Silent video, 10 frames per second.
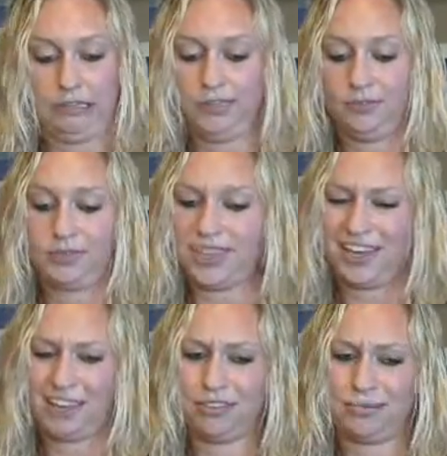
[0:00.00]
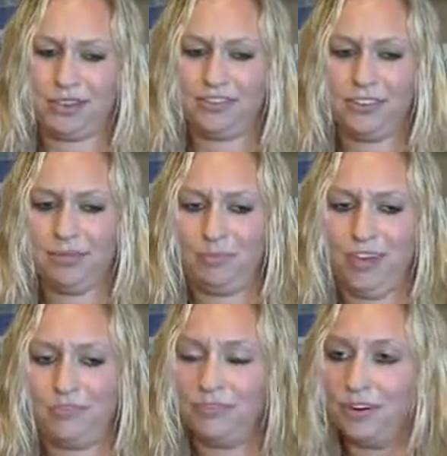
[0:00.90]
it was like a 3 foot
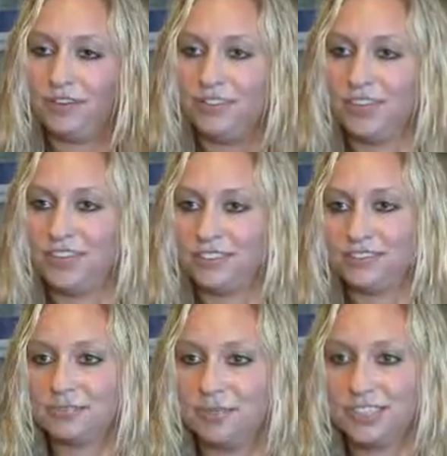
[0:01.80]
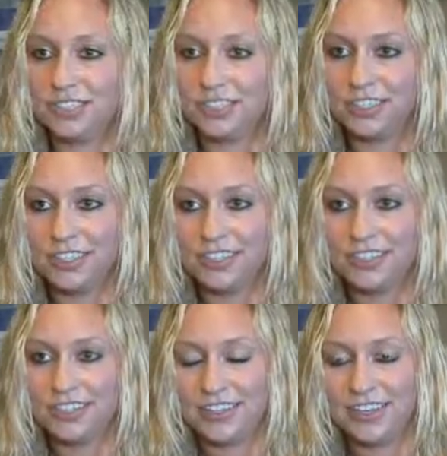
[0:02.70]
by 4 foot picture
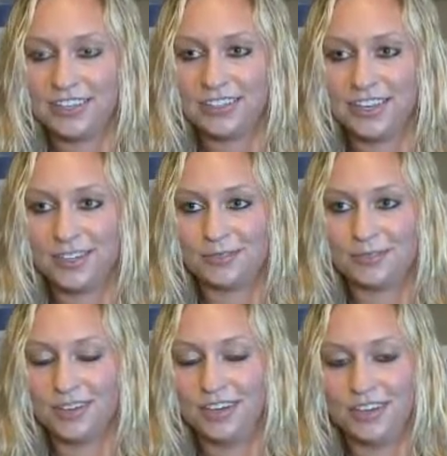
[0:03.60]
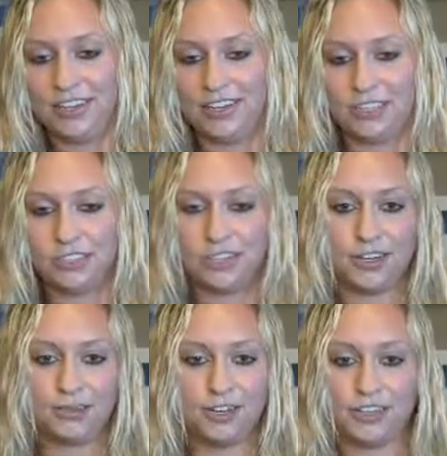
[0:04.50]
that I sent him. And then he
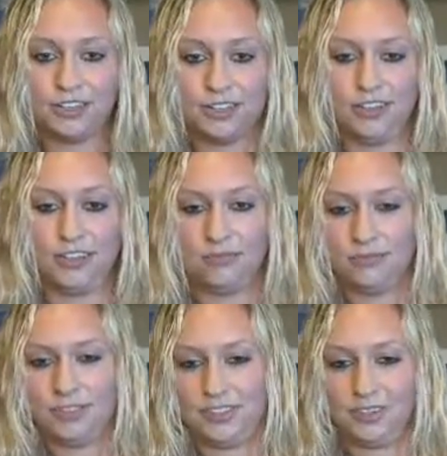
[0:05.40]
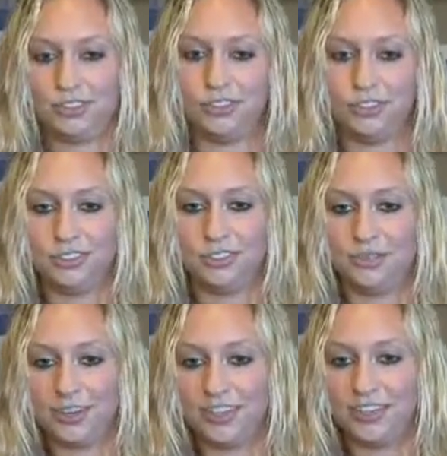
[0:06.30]
traded me, the jersey's
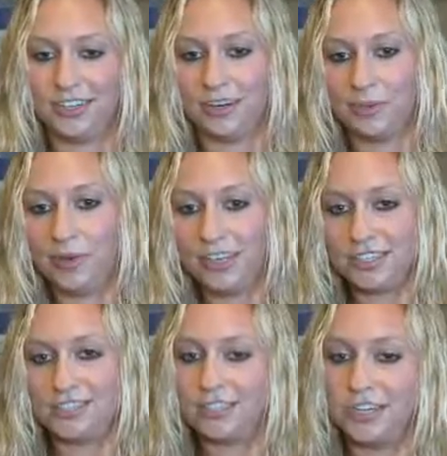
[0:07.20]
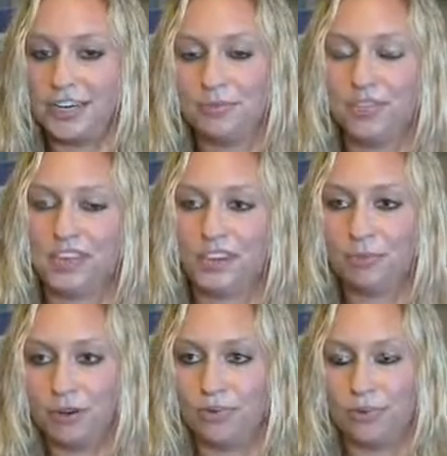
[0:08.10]
back there, but he traded me like a
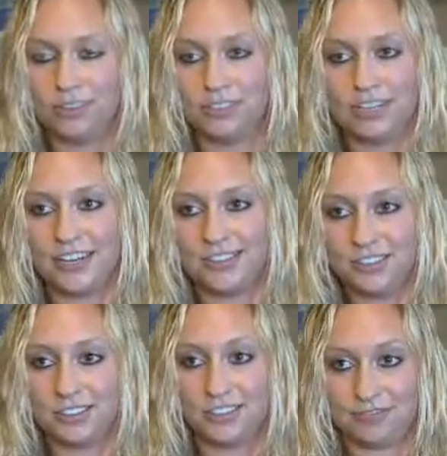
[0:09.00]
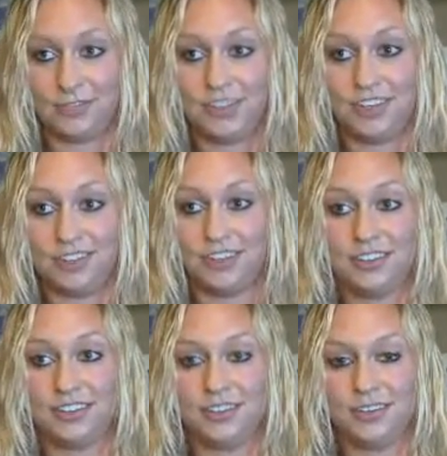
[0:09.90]
Pro Bowl signed jersey for it.
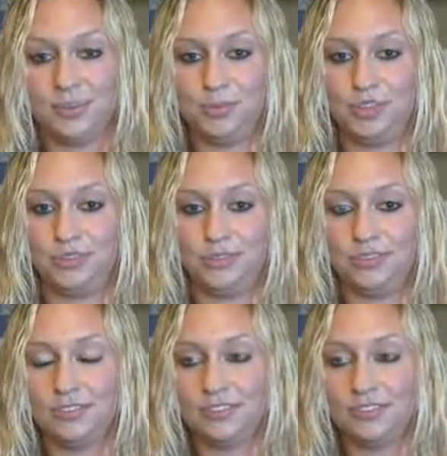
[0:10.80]
It was pretty cool.